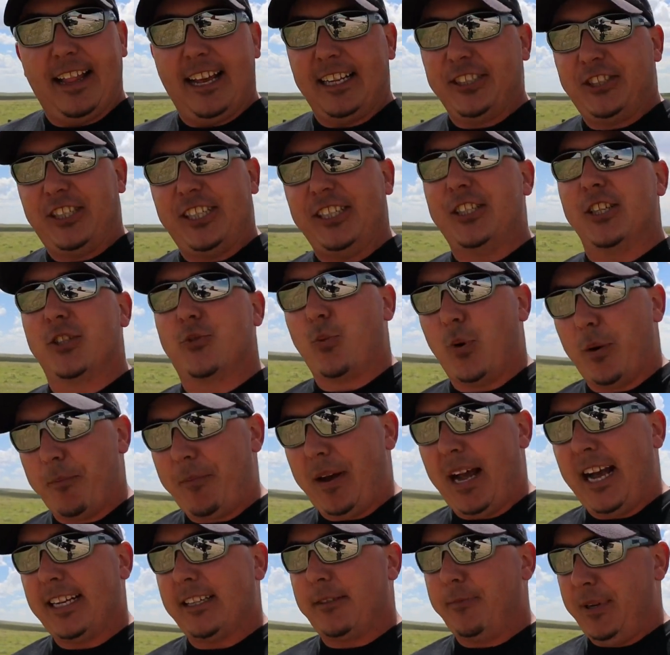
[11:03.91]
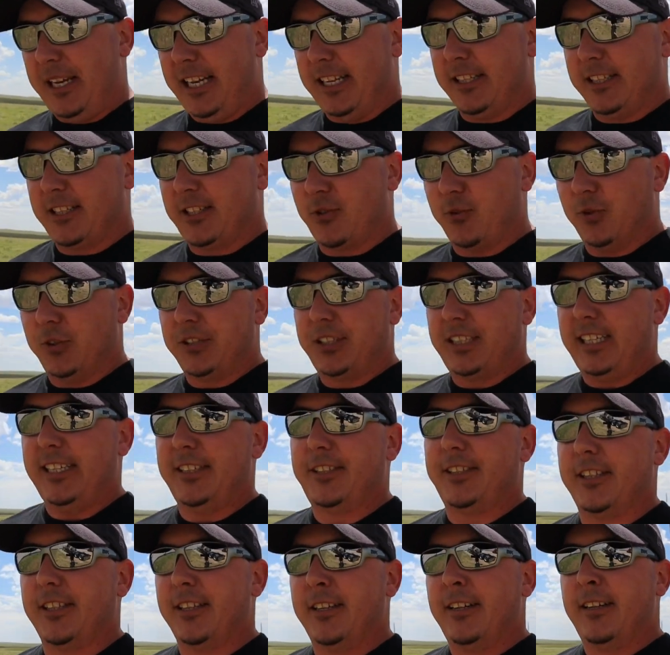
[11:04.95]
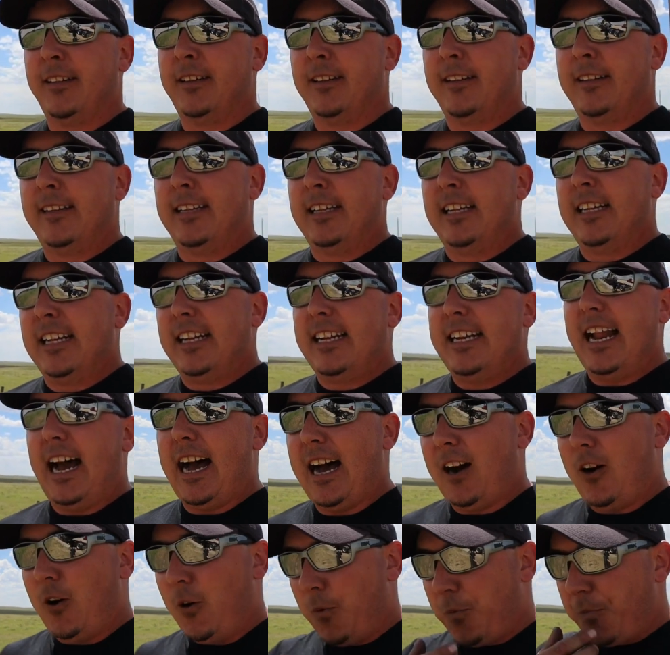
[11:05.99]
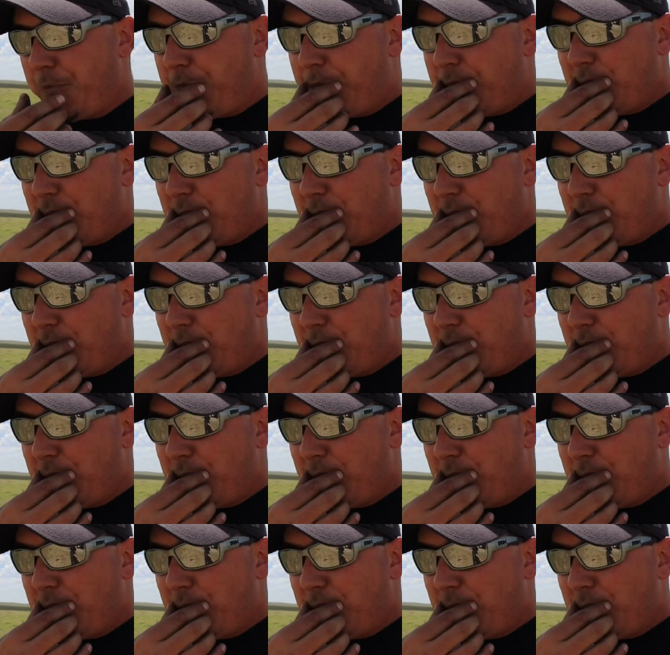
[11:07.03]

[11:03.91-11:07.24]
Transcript: then she just went back to being a school teacher. Now,